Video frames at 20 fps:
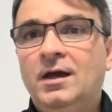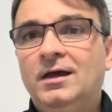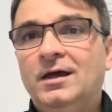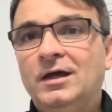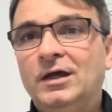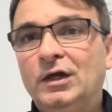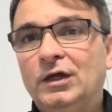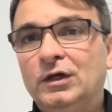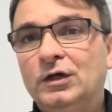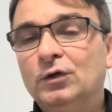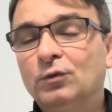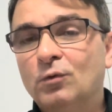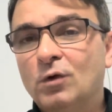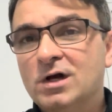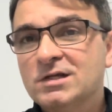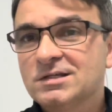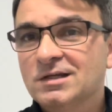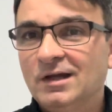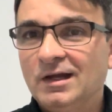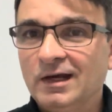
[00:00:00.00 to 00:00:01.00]
It
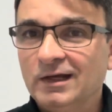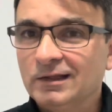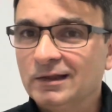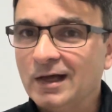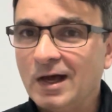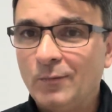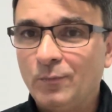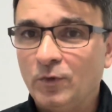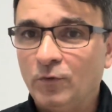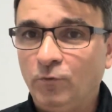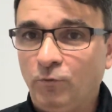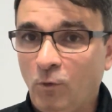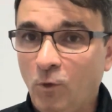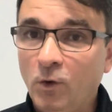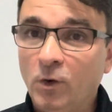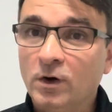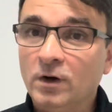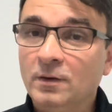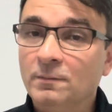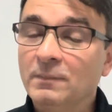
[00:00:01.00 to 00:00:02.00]
wasn't like that
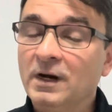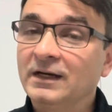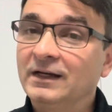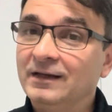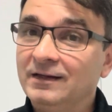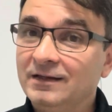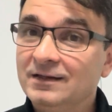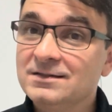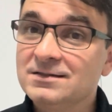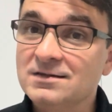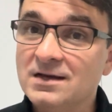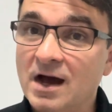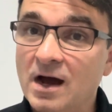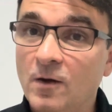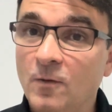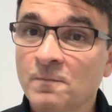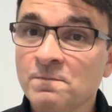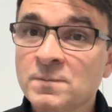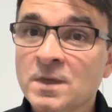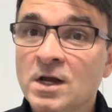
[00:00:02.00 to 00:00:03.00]
before, but it is
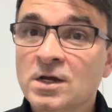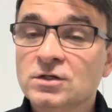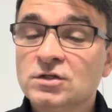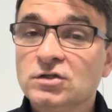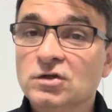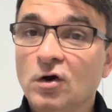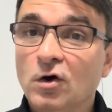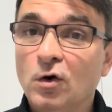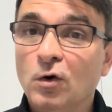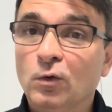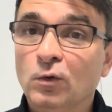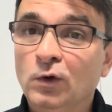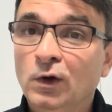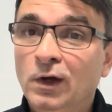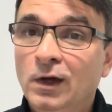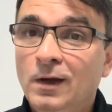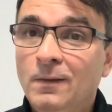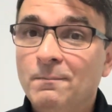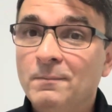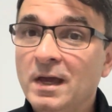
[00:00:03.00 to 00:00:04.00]
now. So
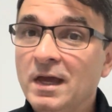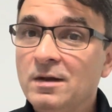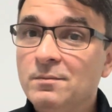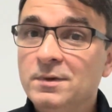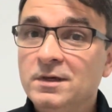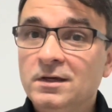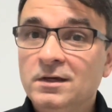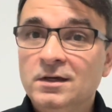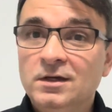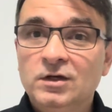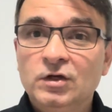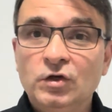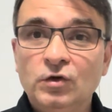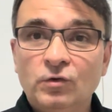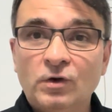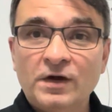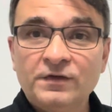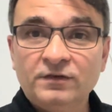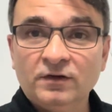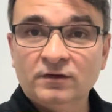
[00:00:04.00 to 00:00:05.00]
maybe
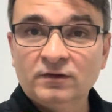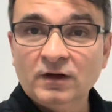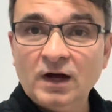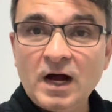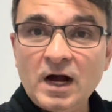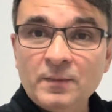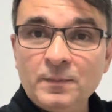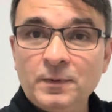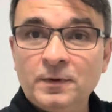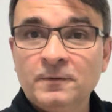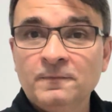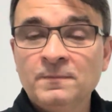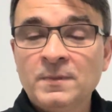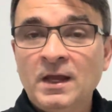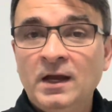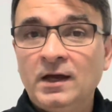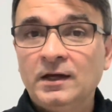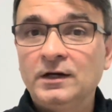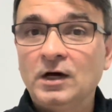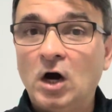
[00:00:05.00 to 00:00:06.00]
you're at the top,
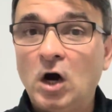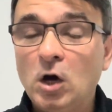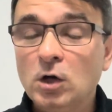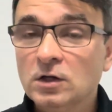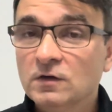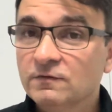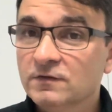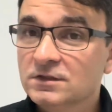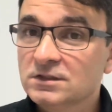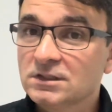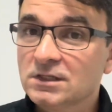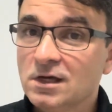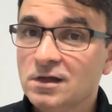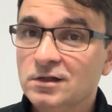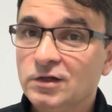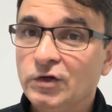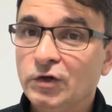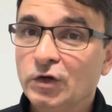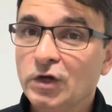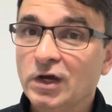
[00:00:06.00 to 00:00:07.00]
and all of a
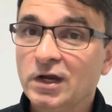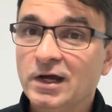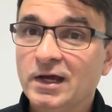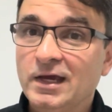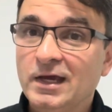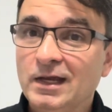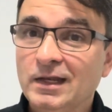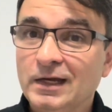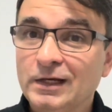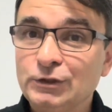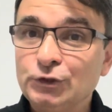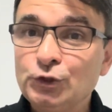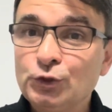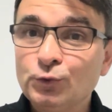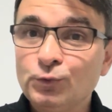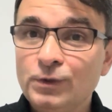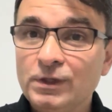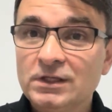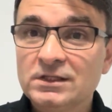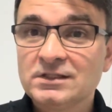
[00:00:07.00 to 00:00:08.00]
sudden you're gonna get like 2
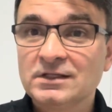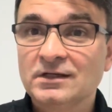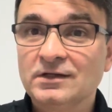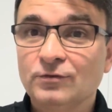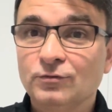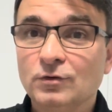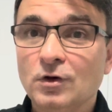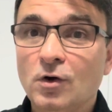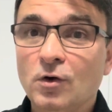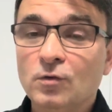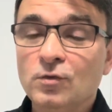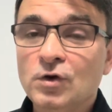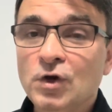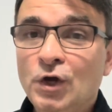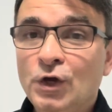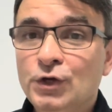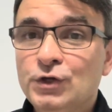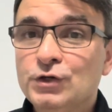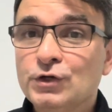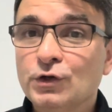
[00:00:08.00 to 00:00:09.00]
weeks in a row,
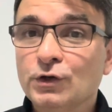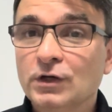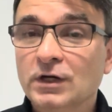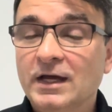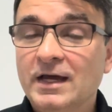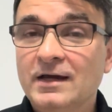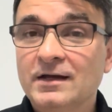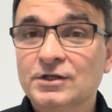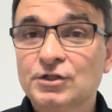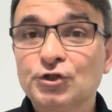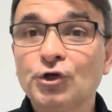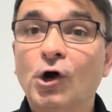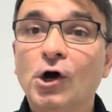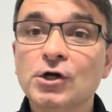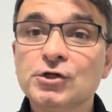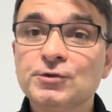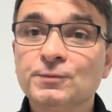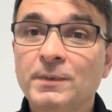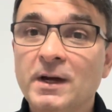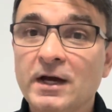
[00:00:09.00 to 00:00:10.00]
you're gonna get a
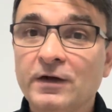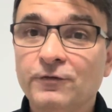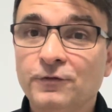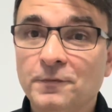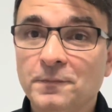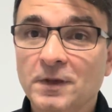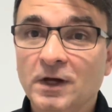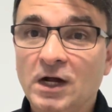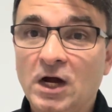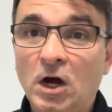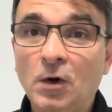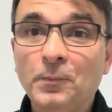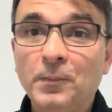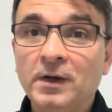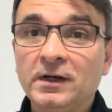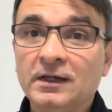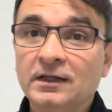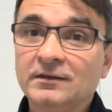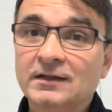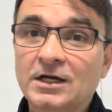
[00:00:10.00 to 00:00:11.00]
chargeback from the
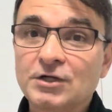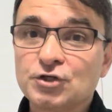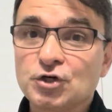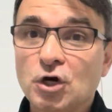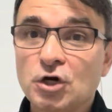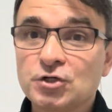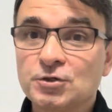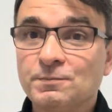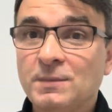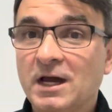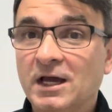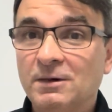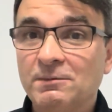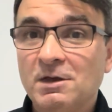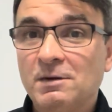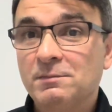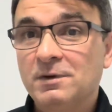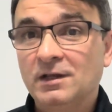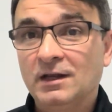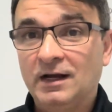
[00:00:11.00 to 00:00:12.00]
company, and that chargeback
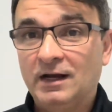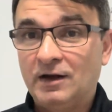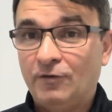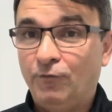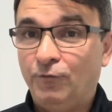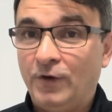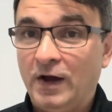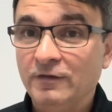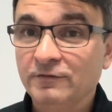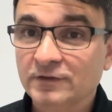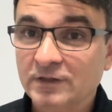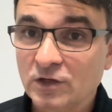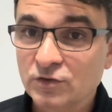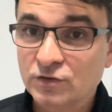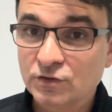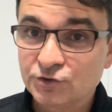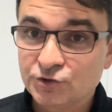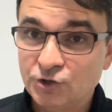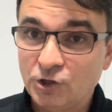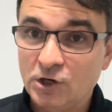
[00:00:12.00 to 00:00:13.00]
may be like a
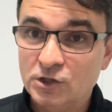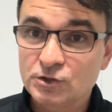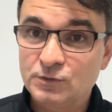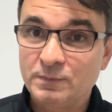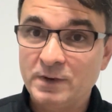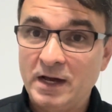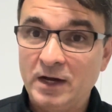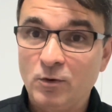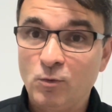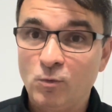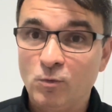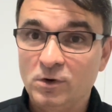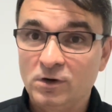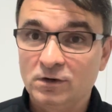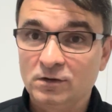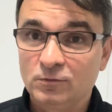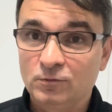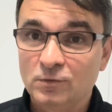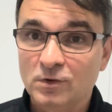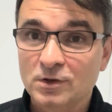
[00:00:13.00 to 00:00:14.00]
$5,000 chargeback
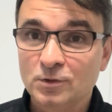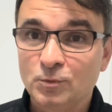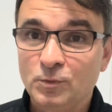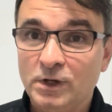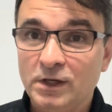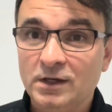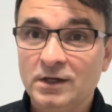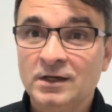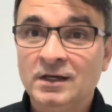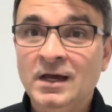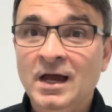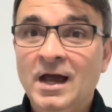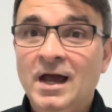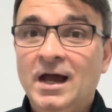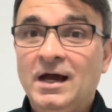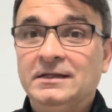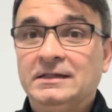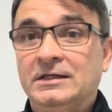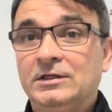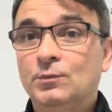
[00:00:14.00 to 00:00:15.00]
one week,
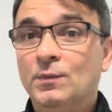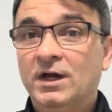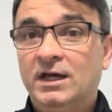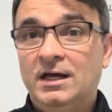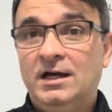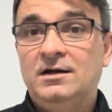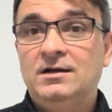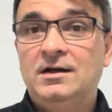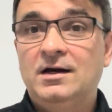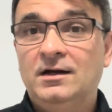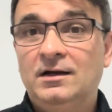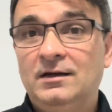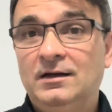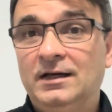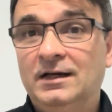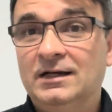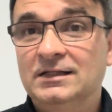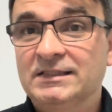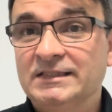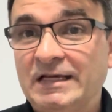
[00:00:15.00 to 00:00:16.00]
and then you may get
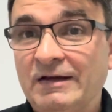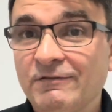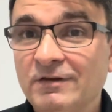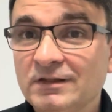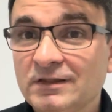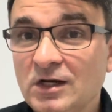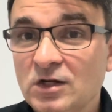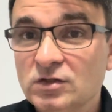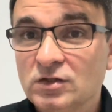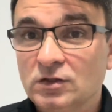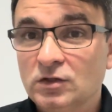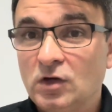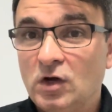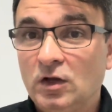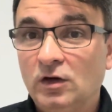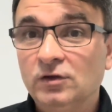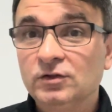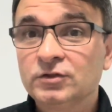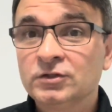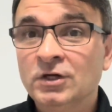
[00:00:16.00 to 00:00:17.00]
like a
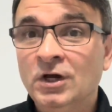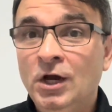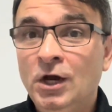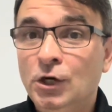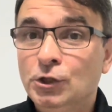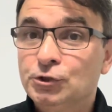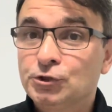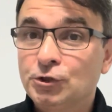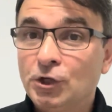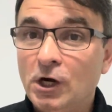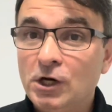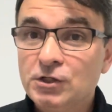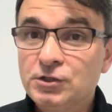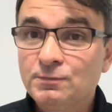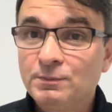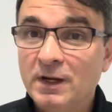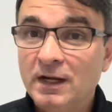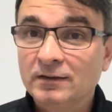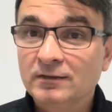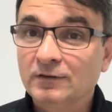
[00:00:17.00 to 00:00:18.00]
$7,000
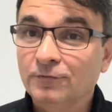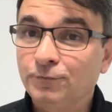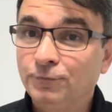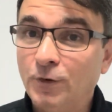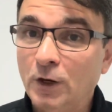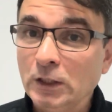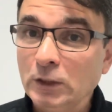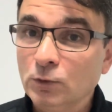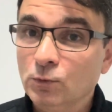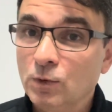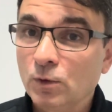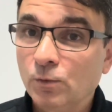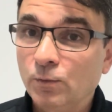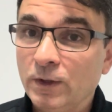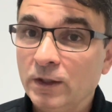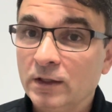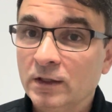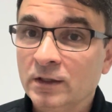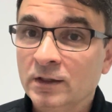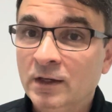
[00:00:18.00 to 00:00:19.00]
chargeback the following
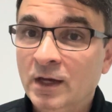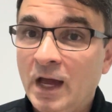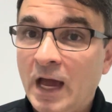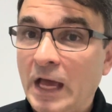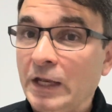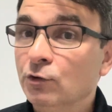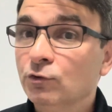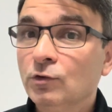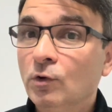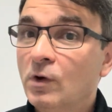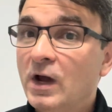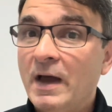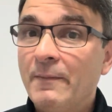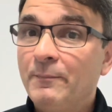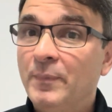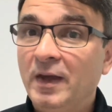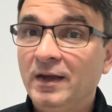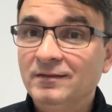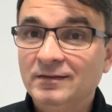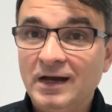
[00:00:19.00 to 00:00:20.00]
week, and you don't get
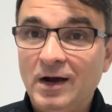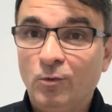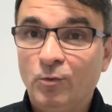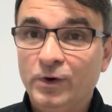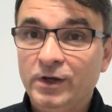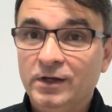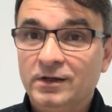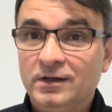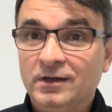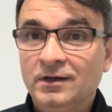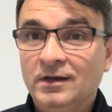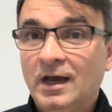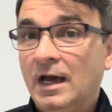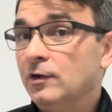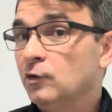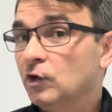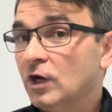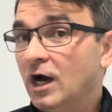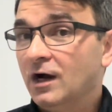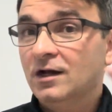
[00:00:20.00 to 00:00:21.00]
paid that week, and
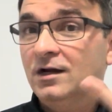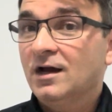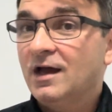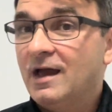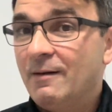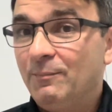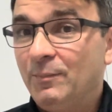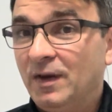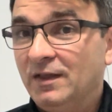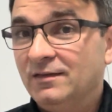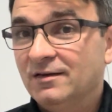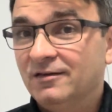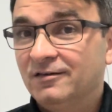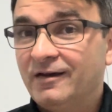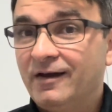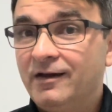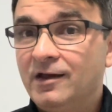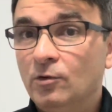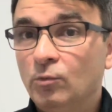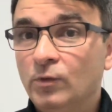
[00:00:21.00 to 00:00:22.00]
you're not gonna get paid the
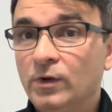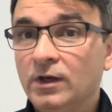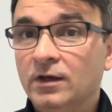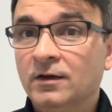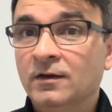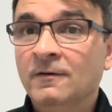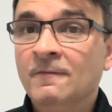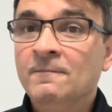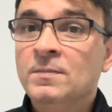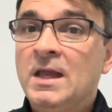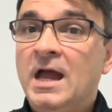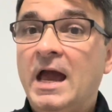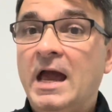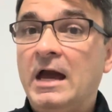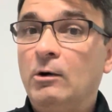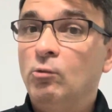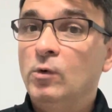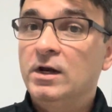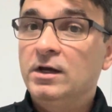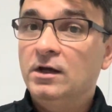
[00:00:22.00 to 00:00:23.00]
second week.
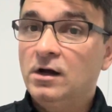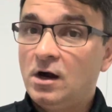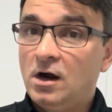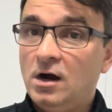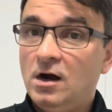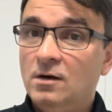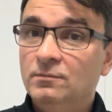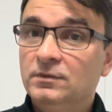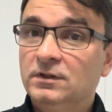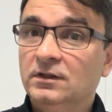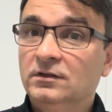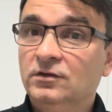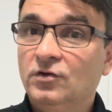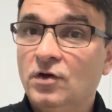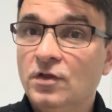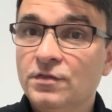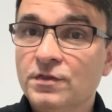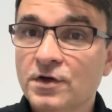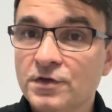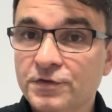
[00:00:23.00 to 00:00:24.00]
And when it comes
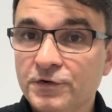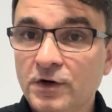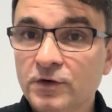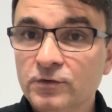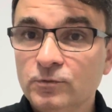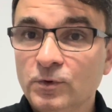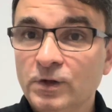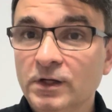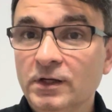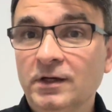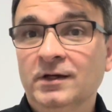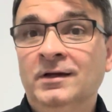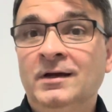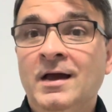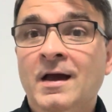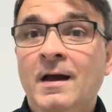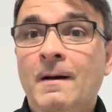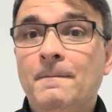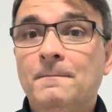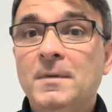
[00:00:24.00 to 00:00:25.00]
the third week,
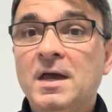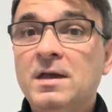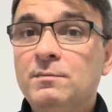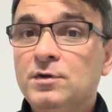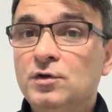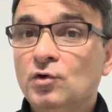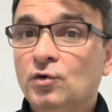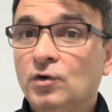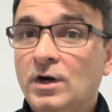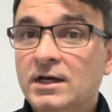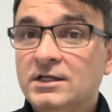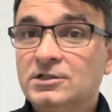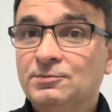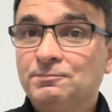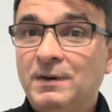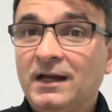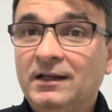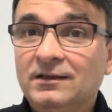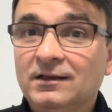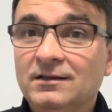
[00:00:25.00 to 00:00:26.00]
maybe you're
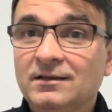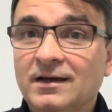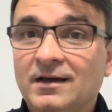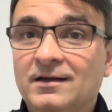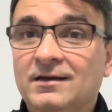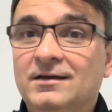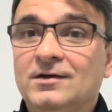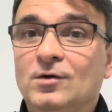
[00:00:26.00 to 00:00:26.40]
expecting that